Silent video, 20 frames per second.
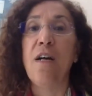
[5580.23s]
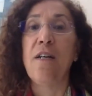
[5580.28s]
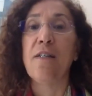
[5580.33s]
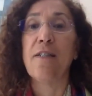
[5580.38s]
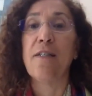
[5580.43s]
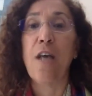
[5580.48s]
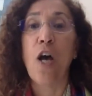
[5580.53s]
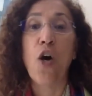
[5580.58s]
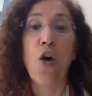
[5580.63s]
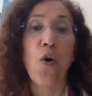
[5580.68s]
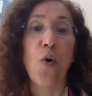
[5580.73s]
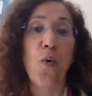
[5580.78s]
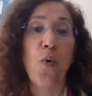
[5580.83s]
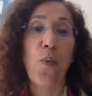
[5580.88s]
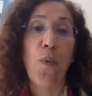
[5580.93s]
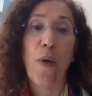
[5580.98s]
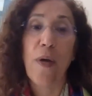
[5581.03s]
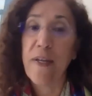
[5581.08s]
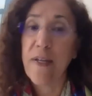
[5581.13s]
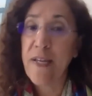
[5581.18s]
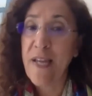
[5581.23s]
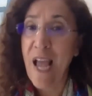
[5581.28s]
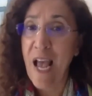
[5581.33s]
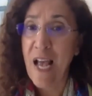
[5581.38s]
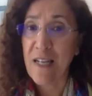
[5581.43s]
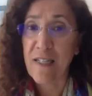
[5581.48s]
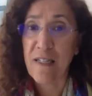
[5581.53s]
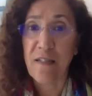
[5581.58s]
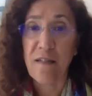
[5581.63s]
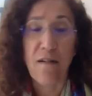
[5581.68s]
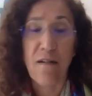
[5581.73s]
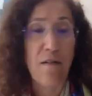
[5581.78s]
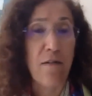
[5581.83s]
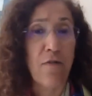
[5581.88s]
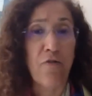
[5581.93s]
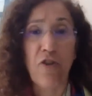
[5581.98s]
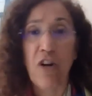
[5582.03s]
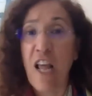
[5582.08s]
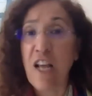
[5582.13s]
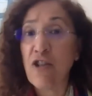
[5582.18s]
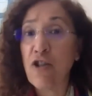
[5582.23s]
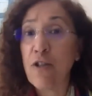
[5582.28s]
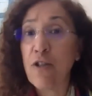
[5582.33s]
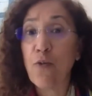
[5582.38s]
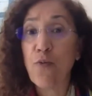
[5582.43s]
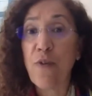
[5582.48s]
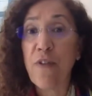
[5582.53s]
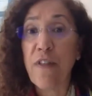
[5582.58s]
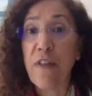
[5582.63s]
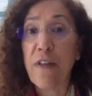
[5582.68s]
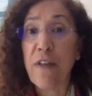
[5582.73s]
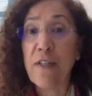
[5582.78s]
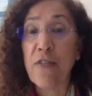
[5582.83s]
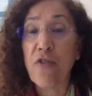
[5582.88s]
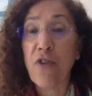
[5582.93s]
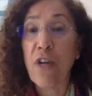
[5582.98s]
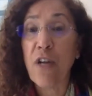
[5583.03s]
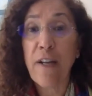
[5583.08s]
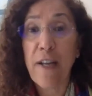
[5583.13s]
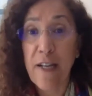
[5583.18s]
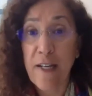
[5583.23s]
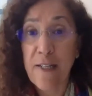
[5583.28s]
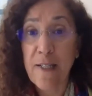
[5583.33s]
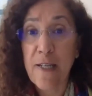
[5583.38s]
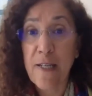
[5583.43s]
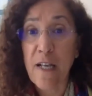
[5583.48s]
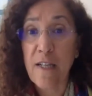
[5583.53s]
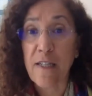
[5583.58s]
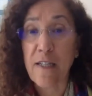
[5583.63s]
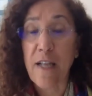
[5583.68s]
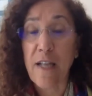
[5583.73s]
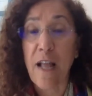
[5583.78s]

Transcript: So yes, relations with Israel exist,